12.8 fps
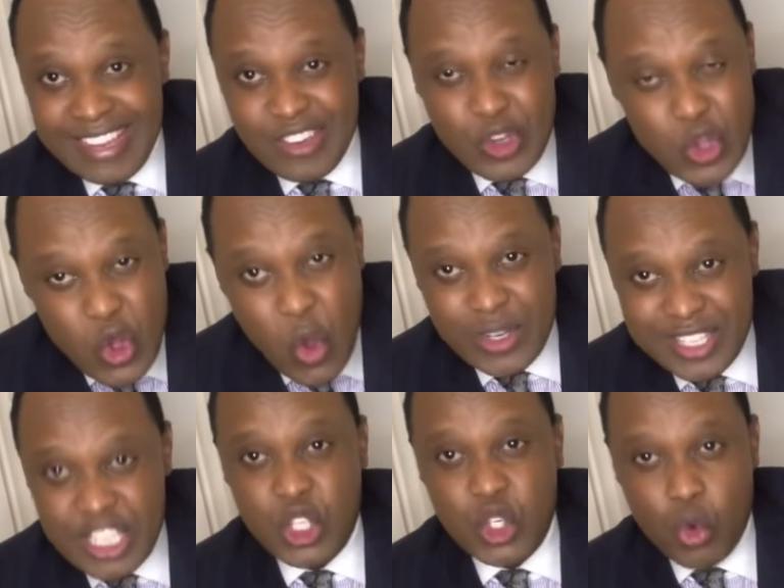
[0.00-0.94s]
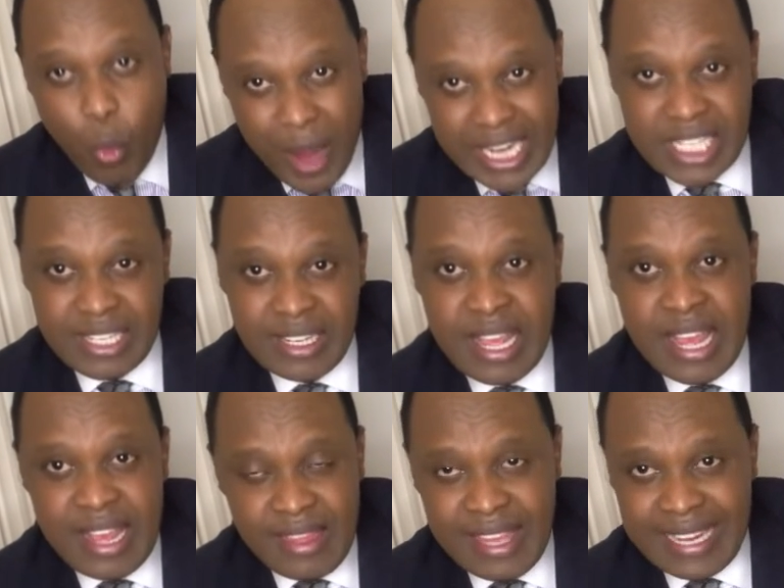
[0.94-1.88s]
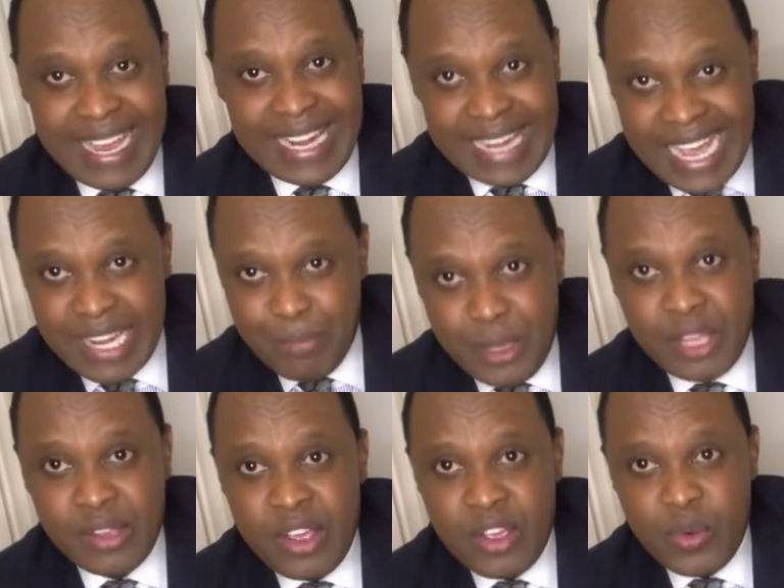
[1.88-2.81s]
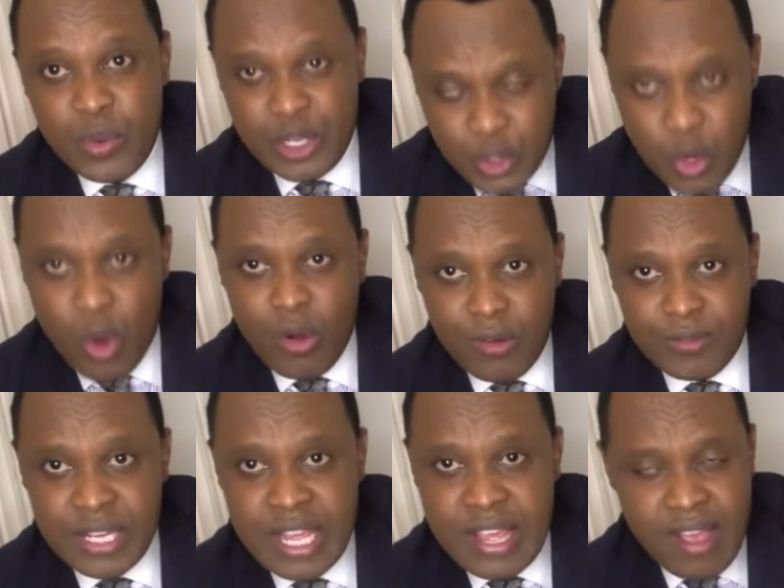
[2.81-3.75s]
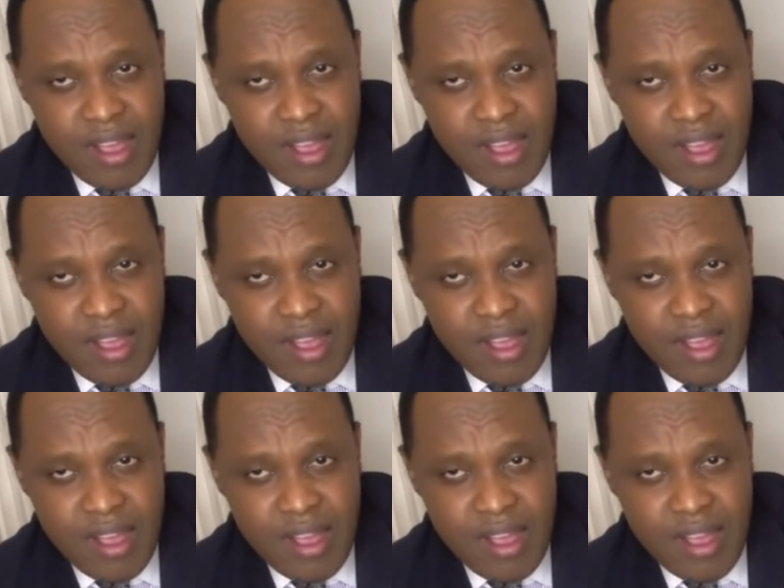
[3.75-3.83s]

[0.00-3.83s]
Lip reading: There's no situation that cannot be resolved